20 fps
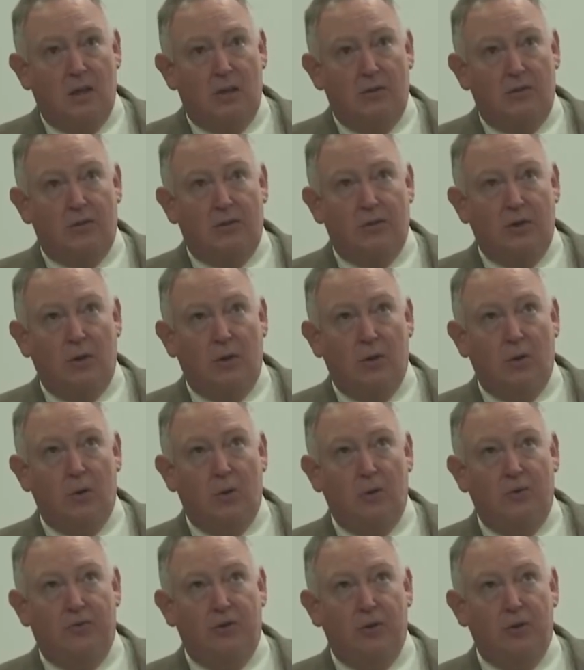So
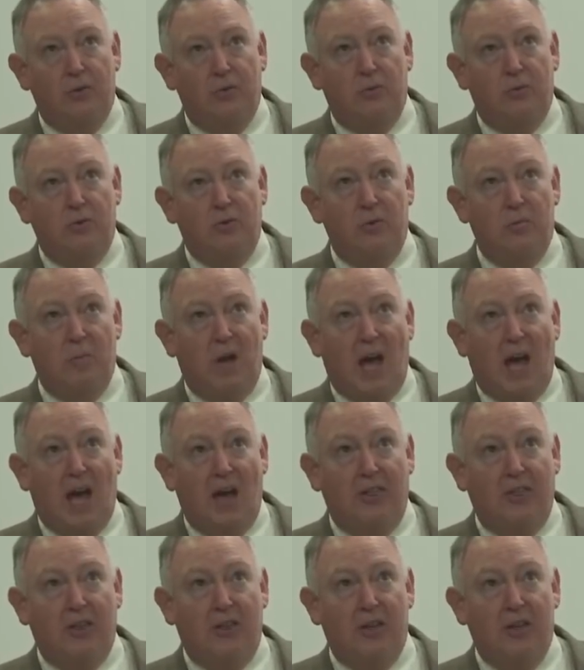if you do the
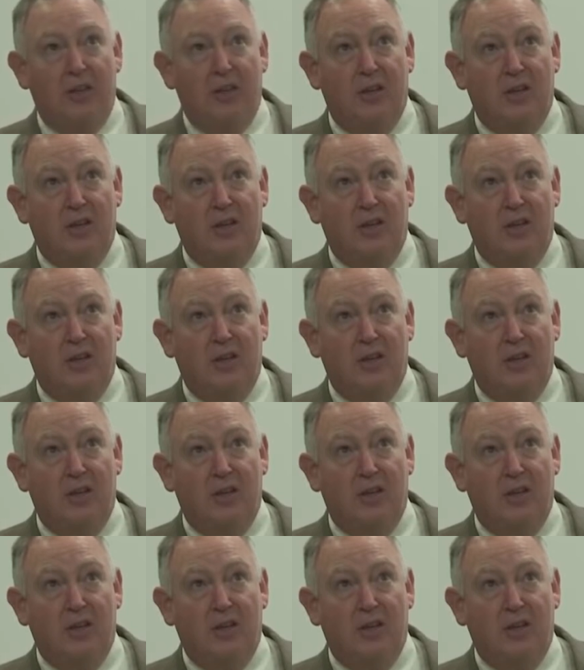math,